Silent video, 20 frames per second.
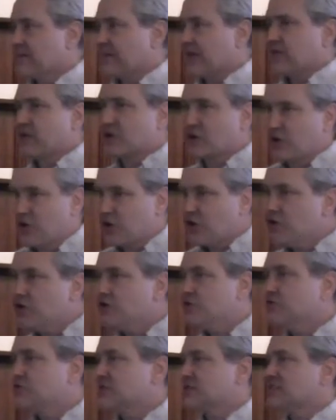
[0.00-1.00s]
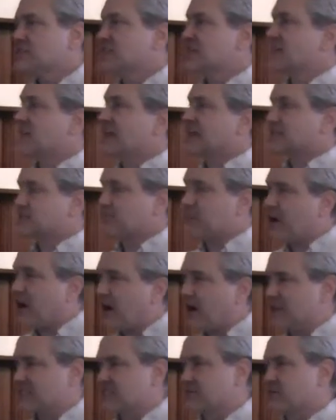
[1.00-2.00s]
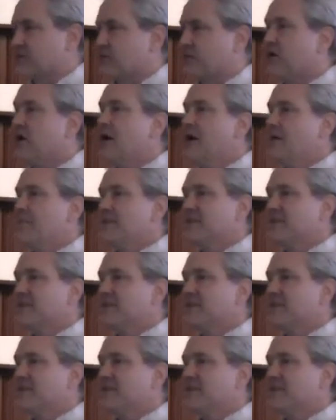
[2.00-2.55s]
And the good news is that that's possible